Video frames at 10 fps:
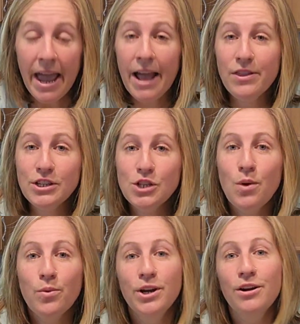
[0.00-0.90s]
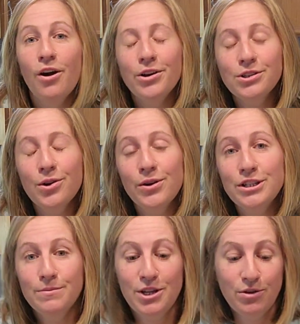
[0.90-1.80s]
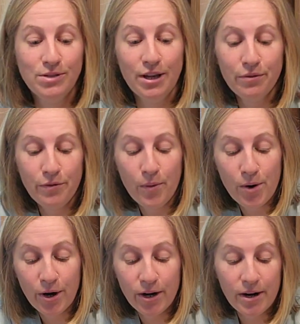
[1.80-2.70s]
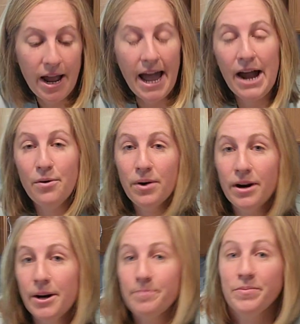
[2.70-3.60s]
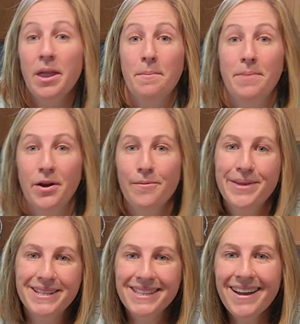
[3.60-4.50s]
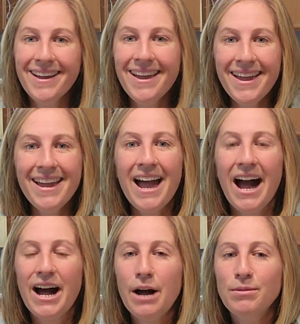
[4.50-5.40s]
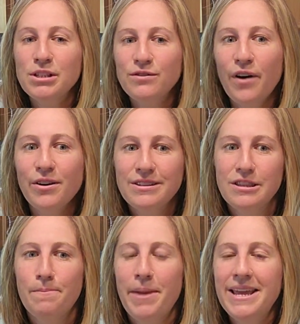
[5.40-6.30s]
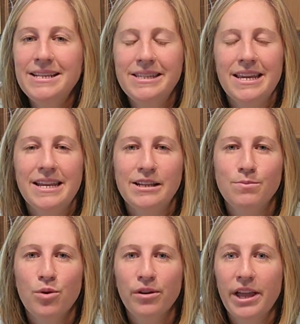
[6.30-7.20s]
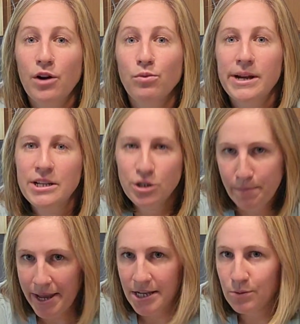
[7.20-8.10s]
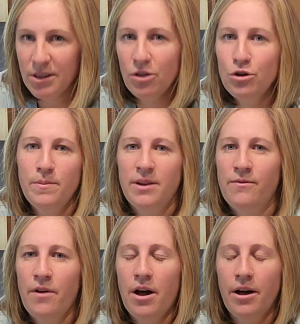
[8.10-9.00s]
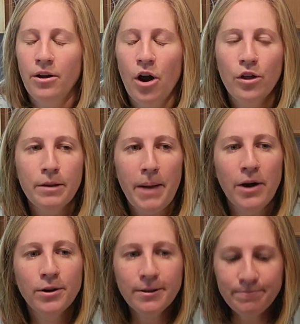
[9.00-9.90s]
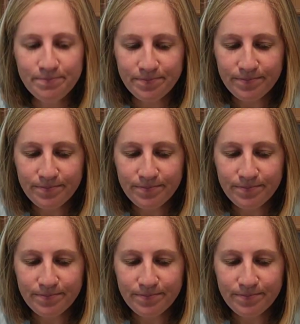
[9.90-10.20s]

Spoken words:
And this is what we're also going to be using for our pickle pizza. As far as the base, it is more like a ranch base with a little bit of garlic powder.